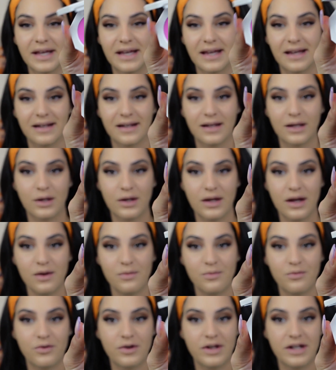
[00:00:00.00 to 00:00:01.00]
Again, look how
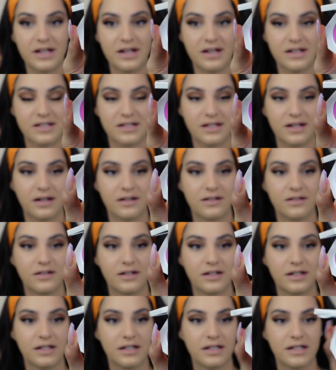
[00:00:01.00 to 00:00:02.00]
pretty this
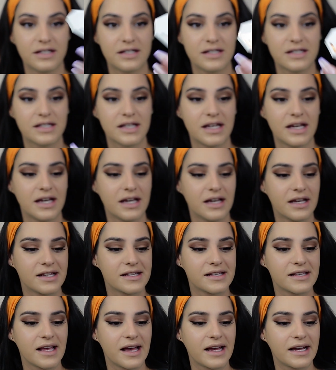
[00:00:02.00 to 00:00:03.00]
color is.
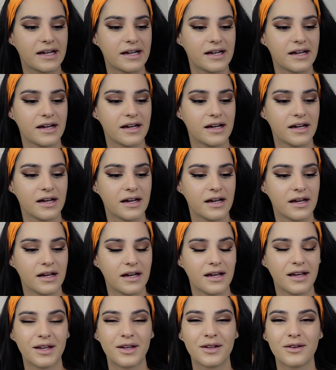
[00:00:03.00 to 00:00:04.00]
It's like,
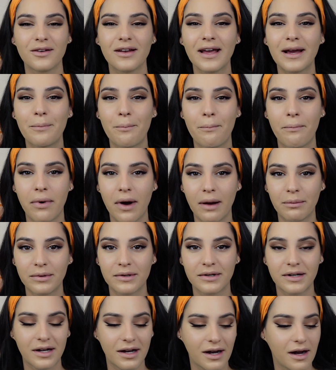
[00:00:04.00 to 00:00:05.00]
you know, like
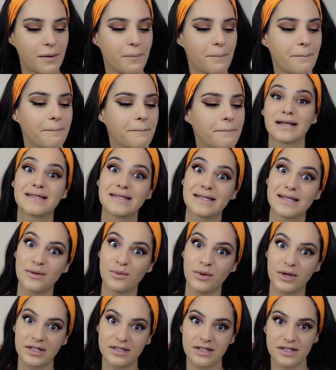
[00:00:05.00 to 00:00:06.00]
bubble gum. Let's see
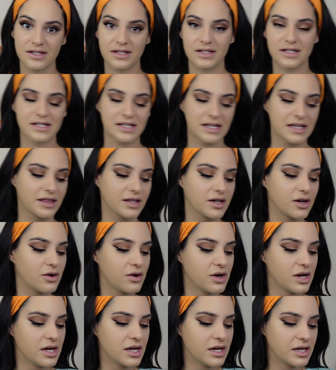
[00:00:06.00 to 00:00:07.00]
what it does on the skin though.
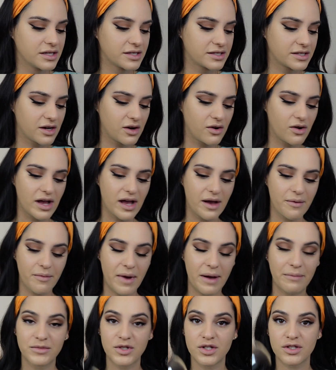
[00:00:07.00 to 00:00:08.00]
So
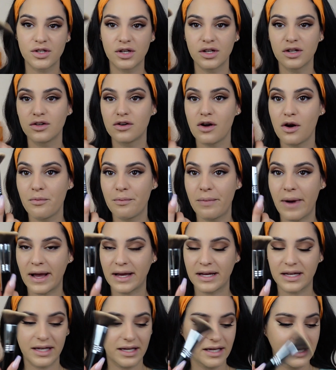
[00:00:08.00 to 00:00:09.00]
I'm just gonna go
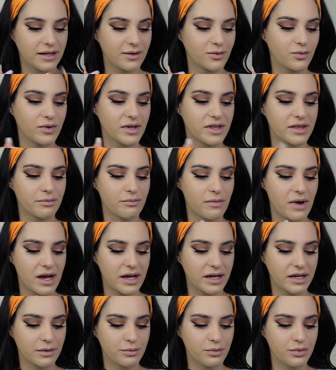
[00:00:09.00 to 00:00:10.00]
back in with
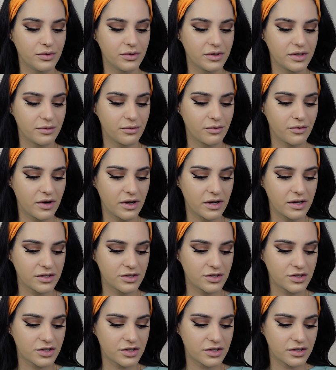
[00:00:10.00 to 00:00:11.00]
my kabuki
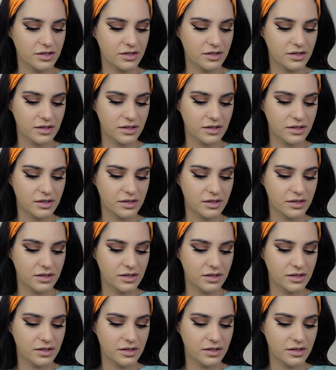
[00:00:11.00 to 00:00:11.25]
brush.